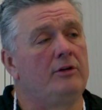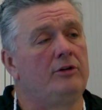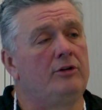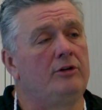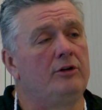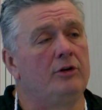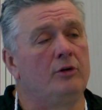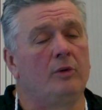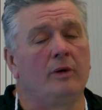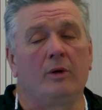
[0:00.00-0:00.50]

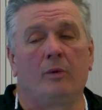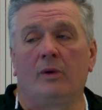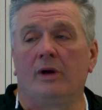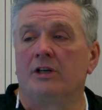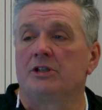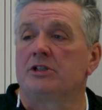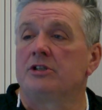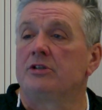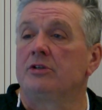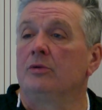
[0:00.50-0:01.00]
do we
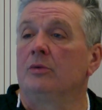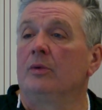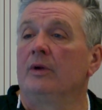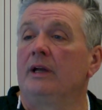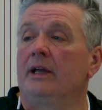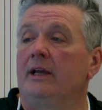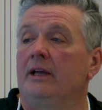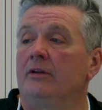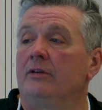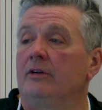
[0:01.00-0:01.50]
wish to
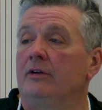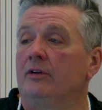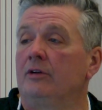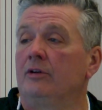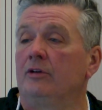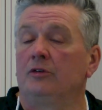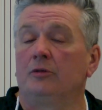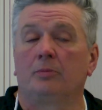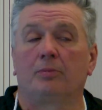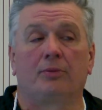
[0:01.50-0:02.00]

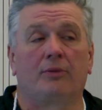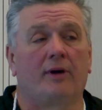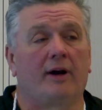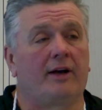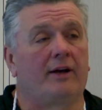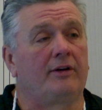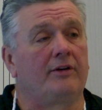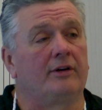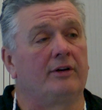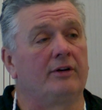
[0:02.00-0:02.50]
reintroduce
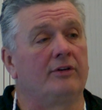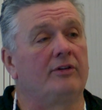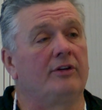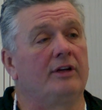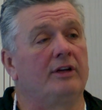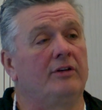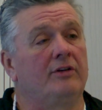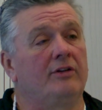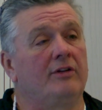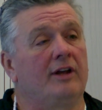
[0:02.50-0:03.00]
predators
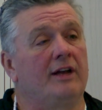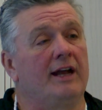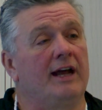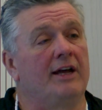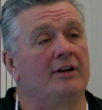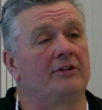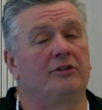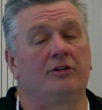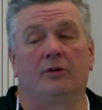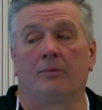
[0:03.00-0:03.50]
into the
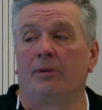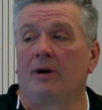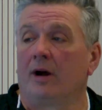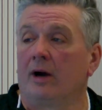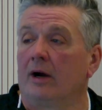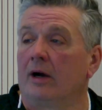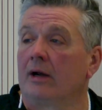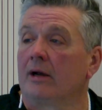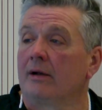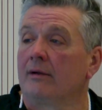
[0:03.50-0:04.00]
national
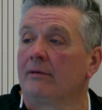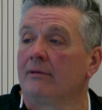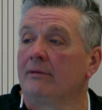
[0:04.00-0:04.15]
park?